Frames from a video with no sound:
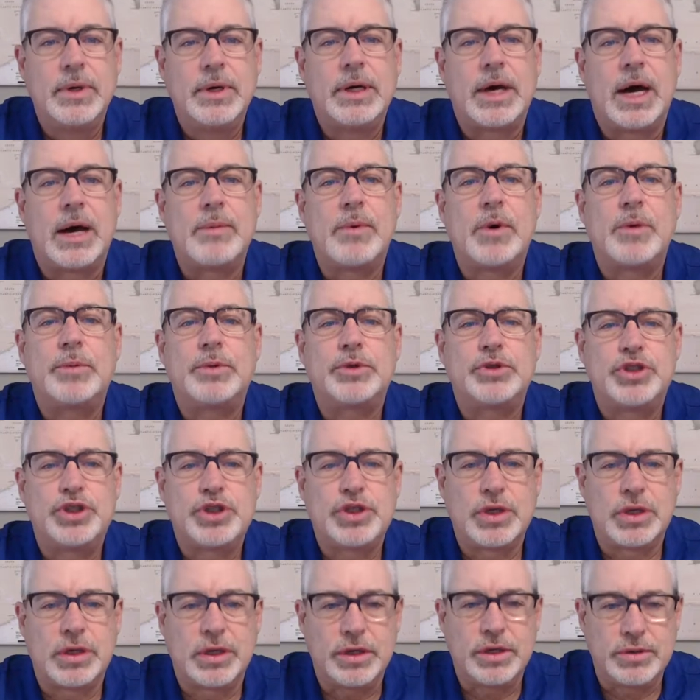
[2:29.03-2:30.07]
I'm almost
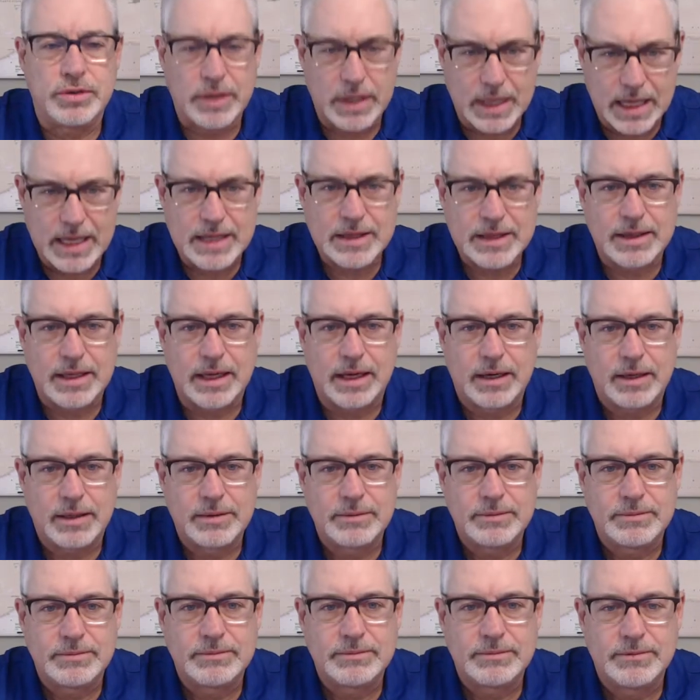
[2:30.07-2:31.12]
sure you'll get there
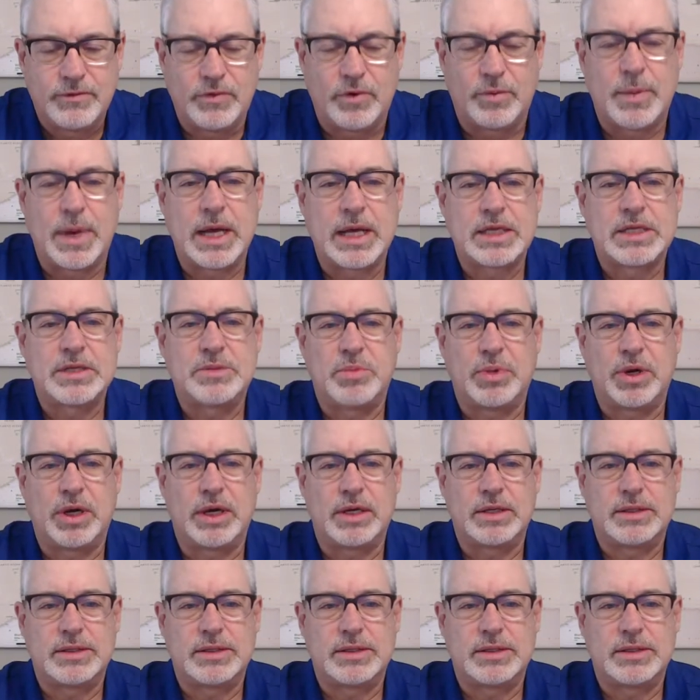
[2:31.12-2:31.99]
from my experience.